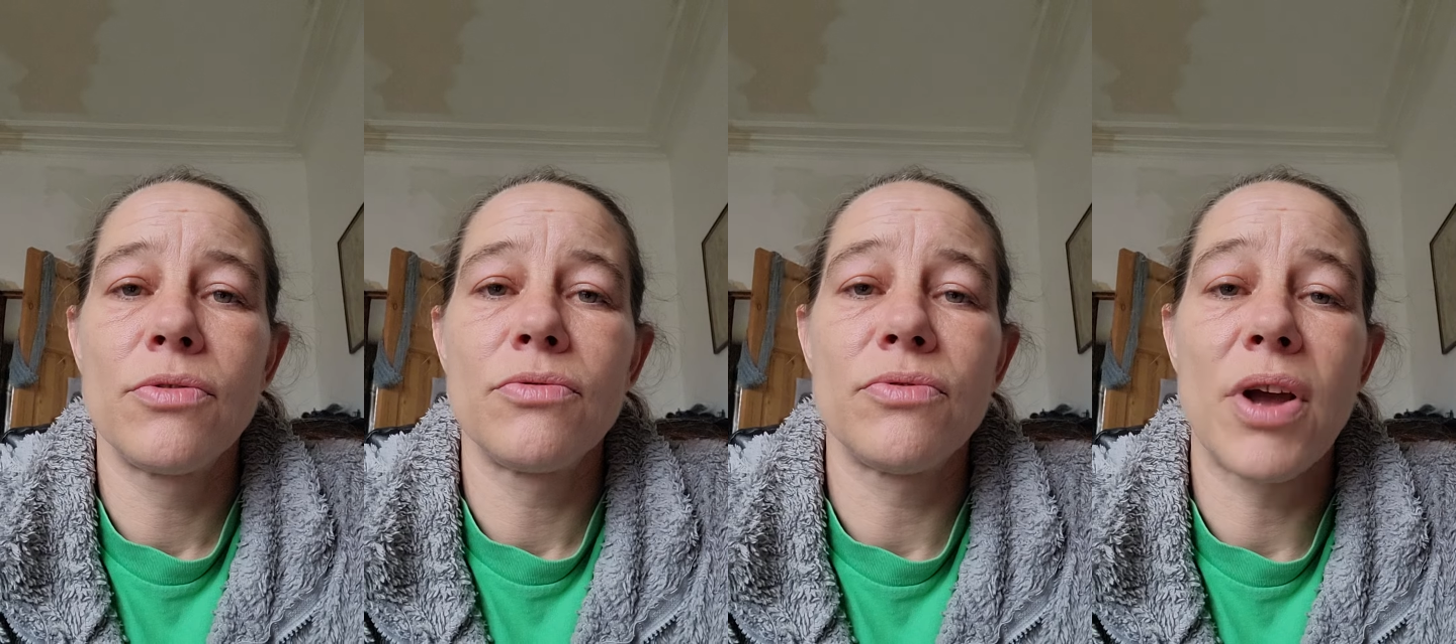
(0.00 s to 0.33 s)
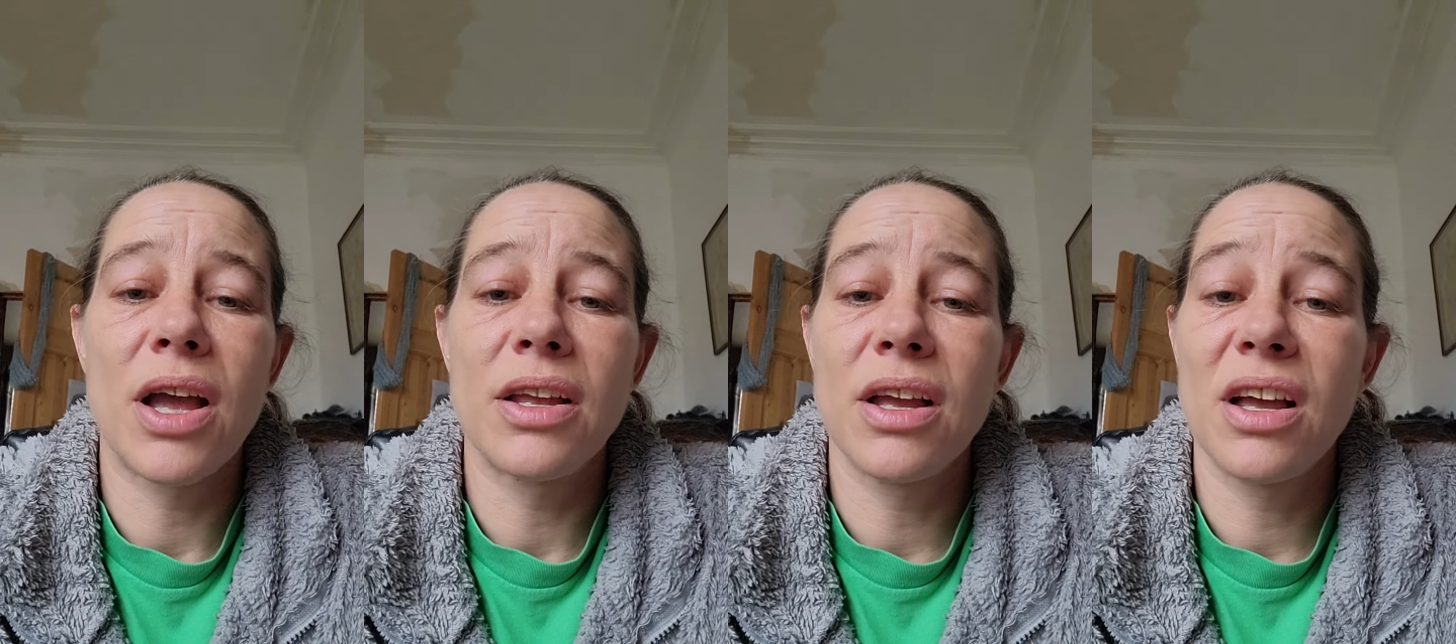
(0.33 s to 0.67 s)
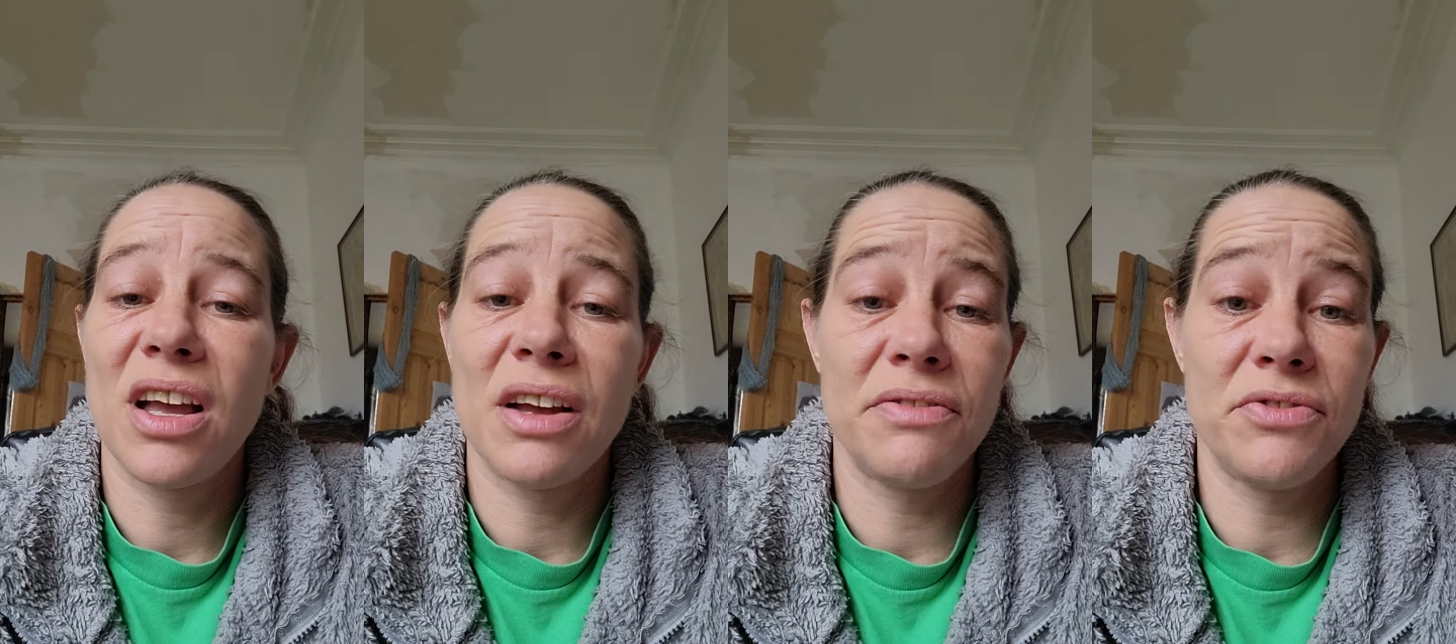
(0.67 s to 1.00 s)
Right,
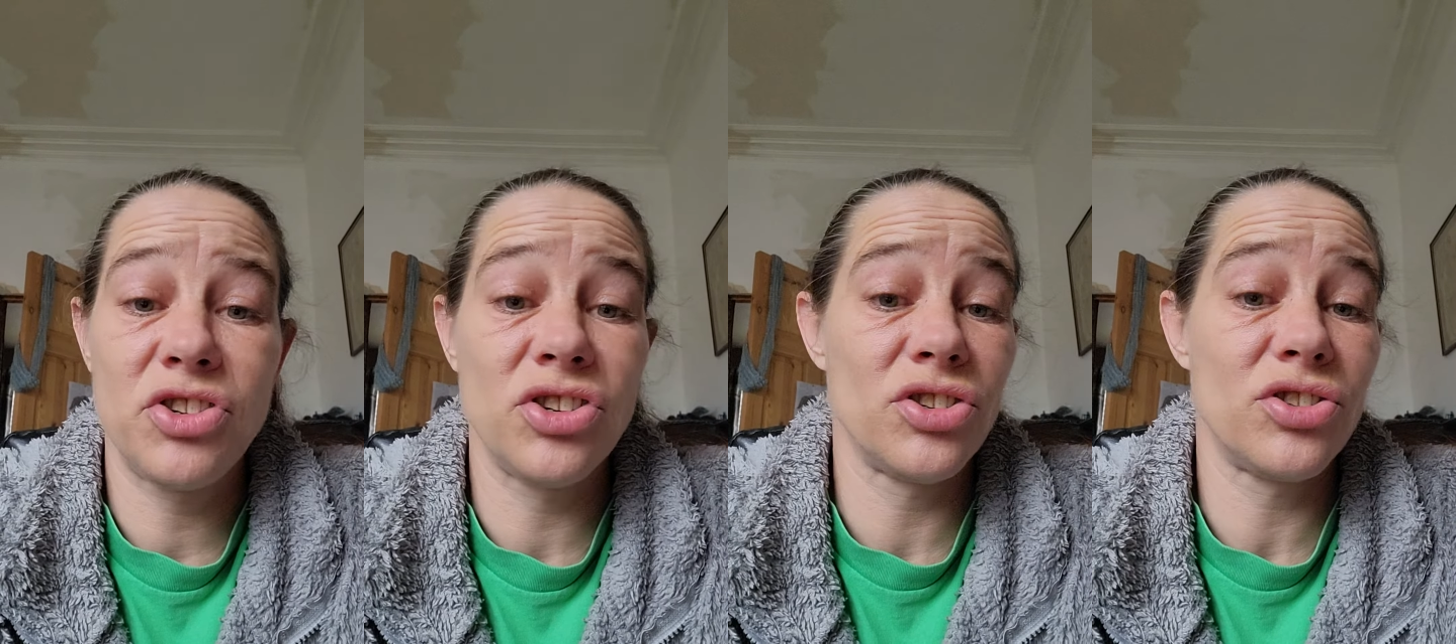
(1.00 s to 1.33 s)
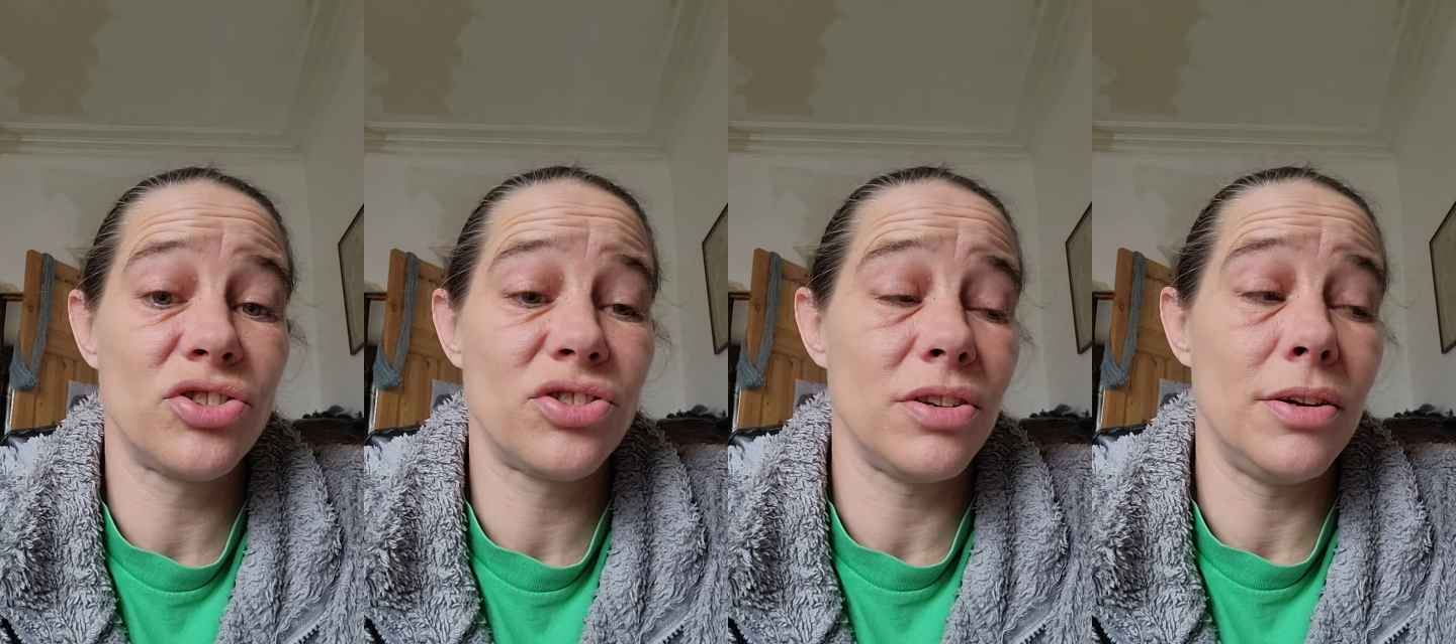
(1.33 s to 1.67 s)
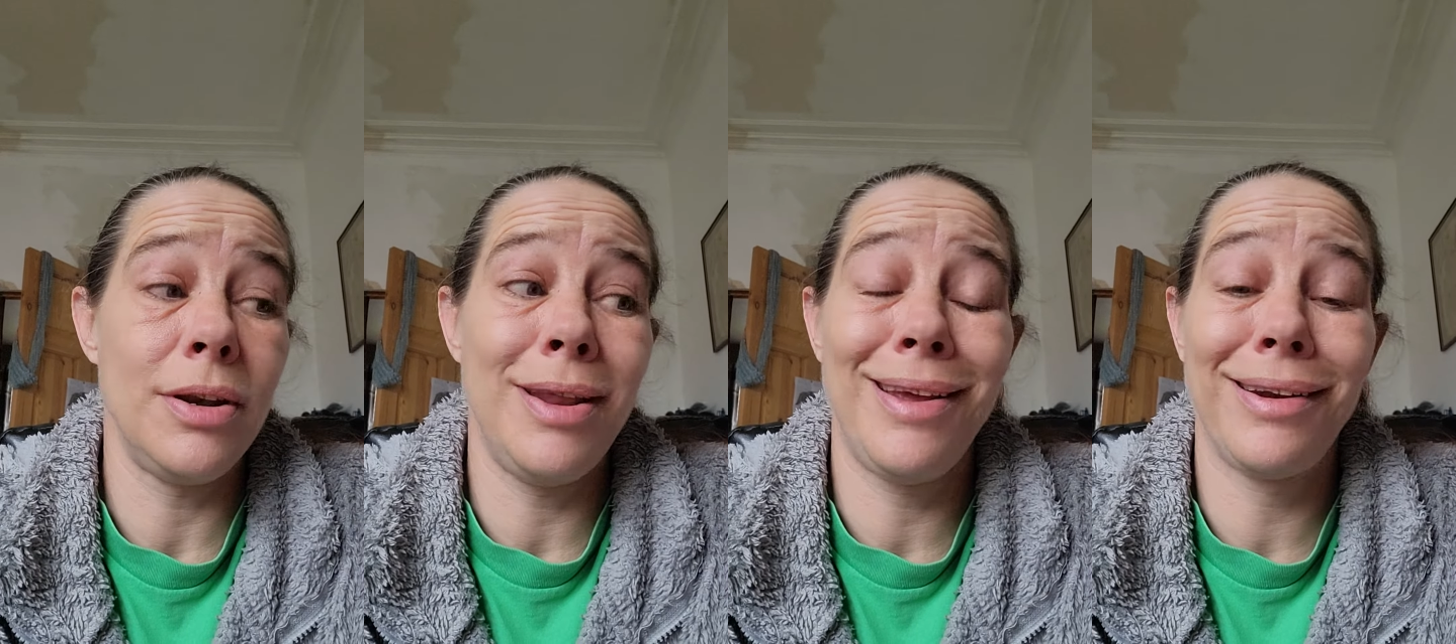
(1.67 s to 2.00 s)
I've just
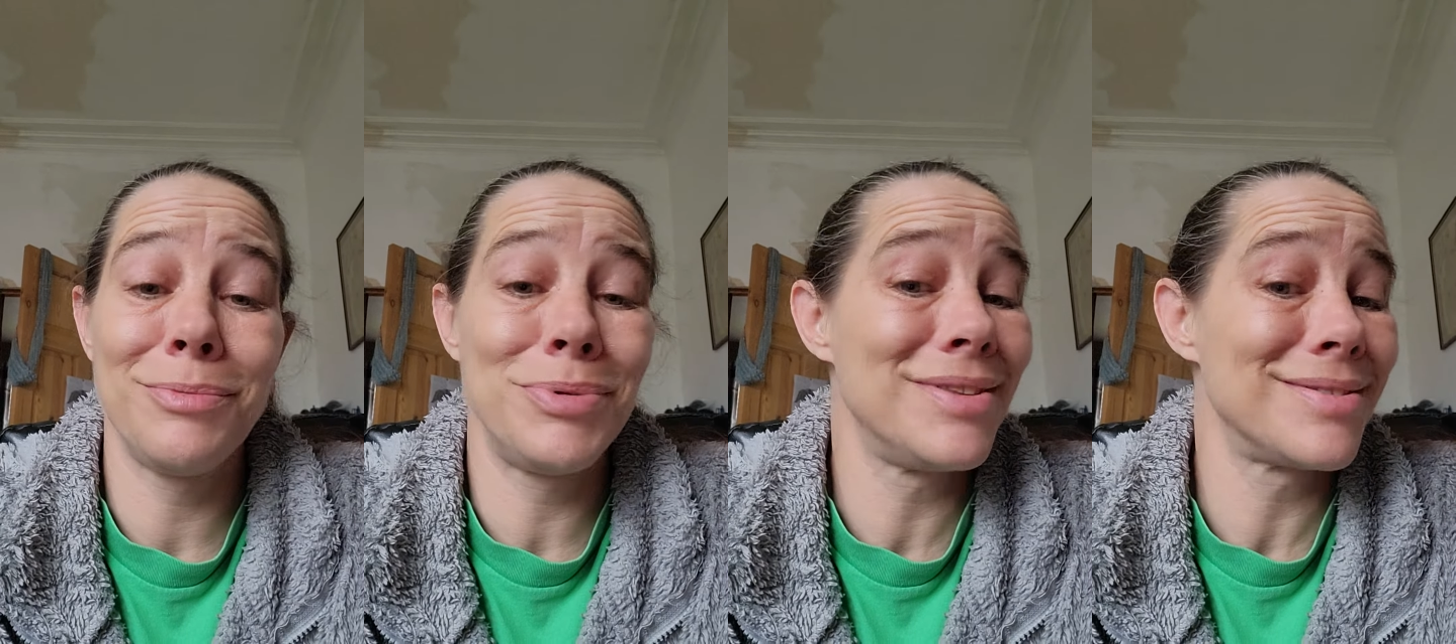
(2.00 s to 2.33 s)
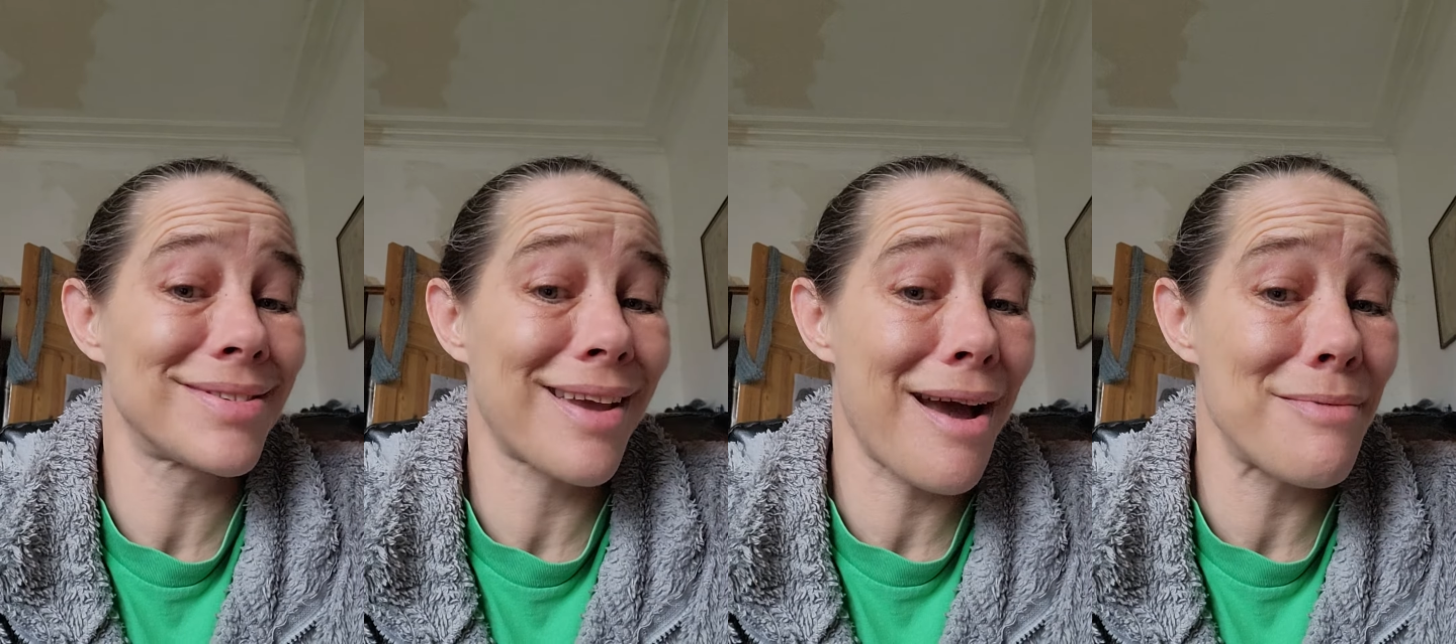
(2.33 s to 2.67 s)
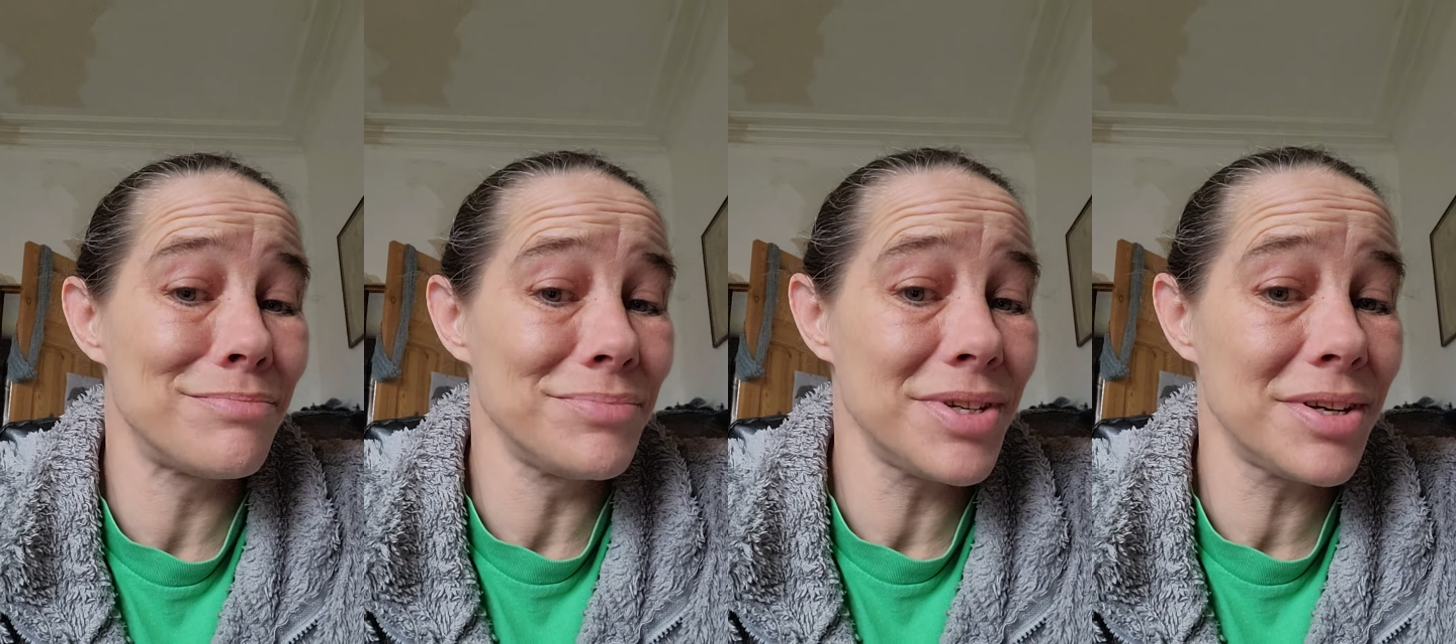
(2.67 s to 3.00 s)
nearly been
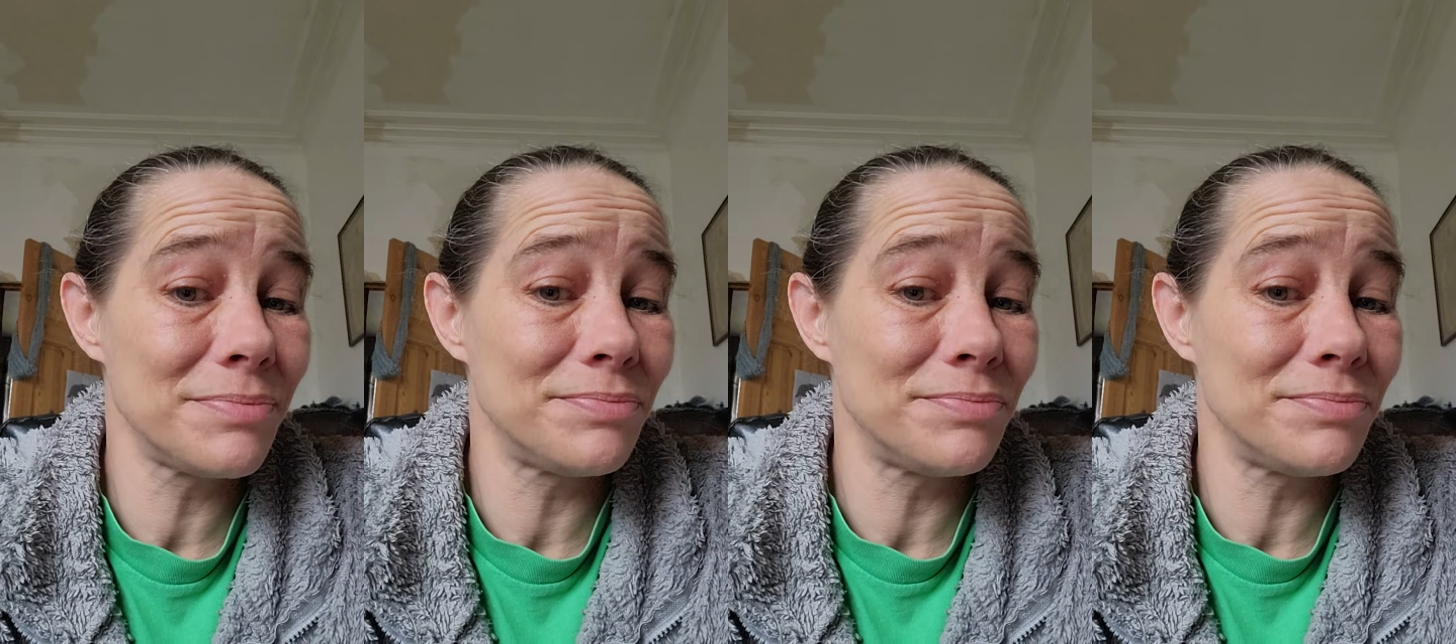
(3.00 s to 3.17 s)
scammed.